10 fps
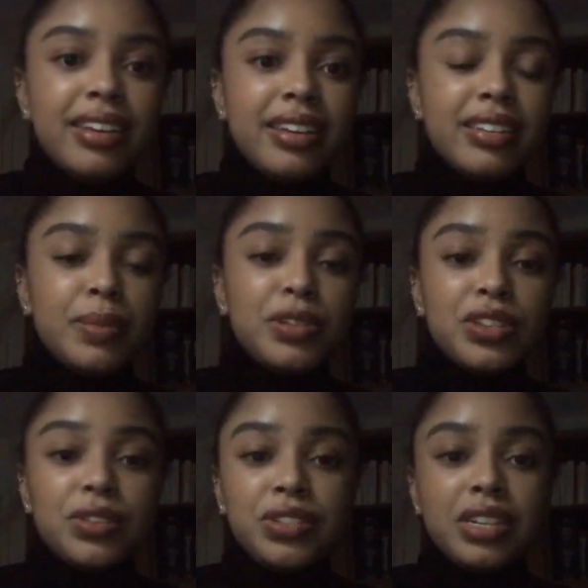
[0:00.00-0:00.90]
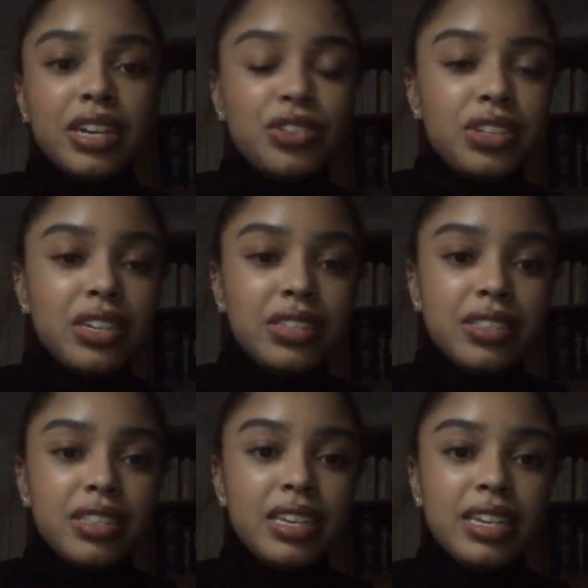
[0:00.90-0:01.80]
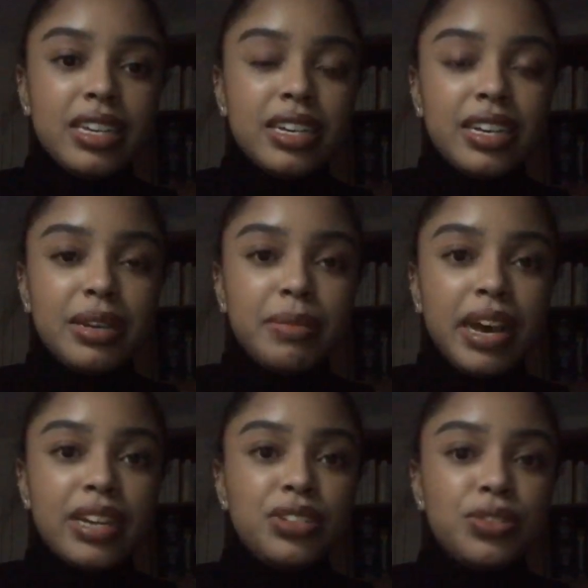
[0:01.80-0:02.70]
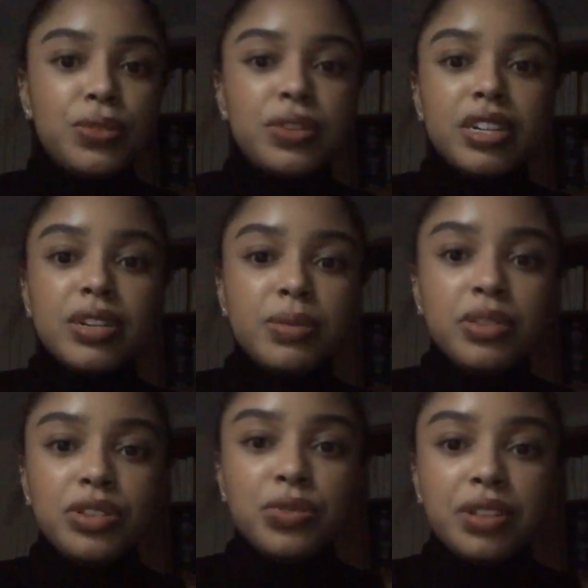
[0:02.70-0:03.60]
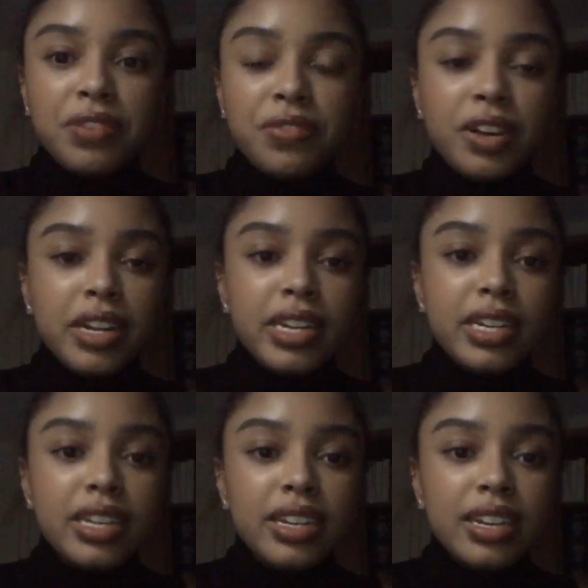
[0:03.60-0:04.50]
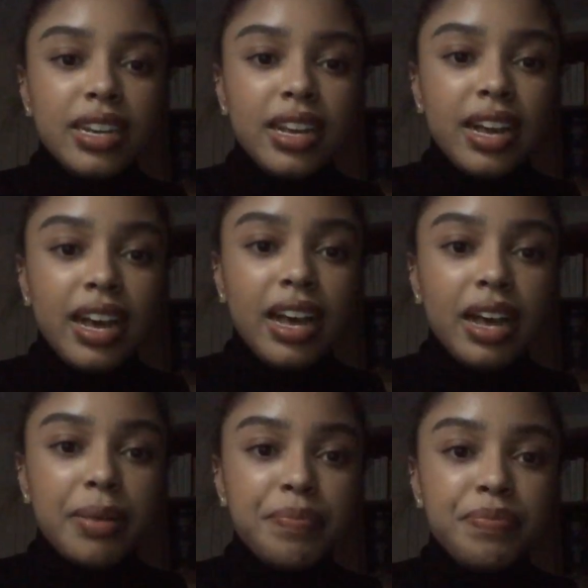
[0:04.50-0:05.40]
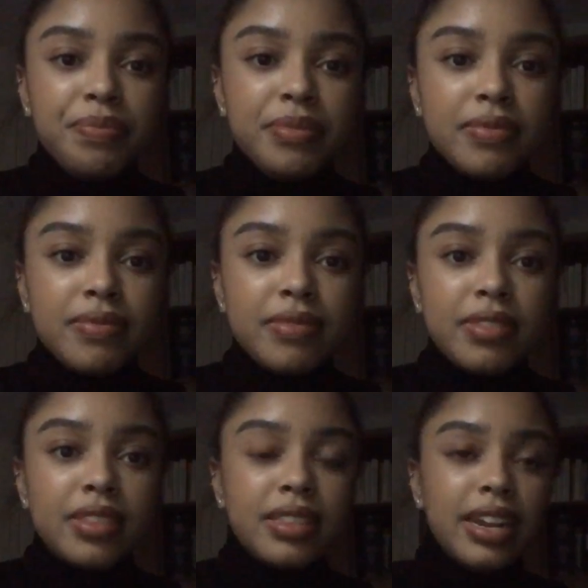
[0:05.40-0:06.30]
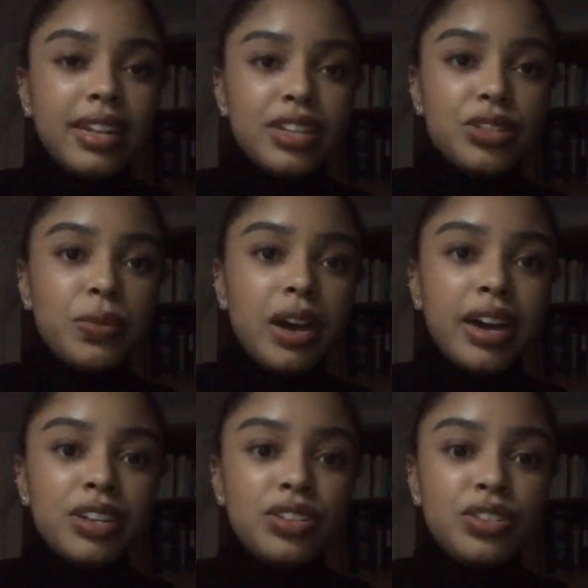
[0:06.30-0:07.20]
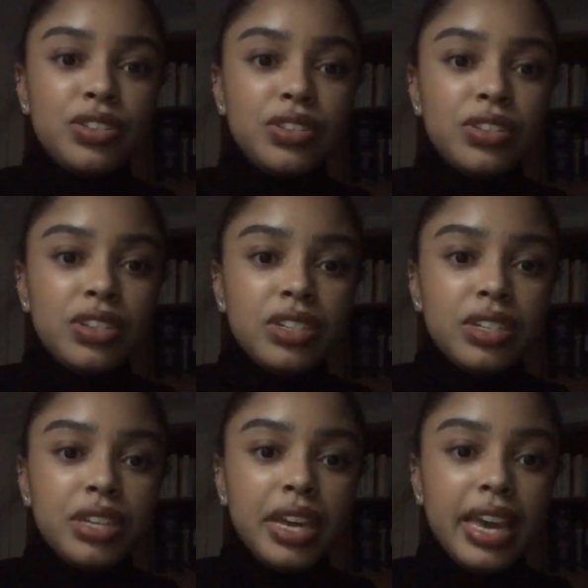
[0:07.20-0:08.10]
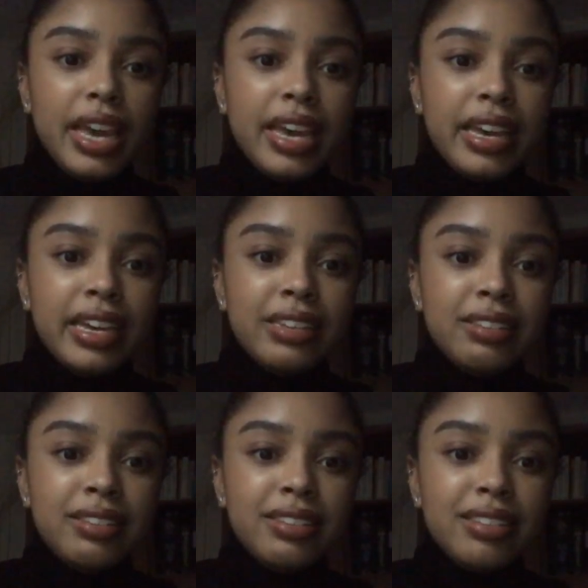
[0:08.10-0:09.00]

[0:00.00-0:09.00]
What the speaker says: Double Toasted actually does the high score, which is really fun. That I like to watch. And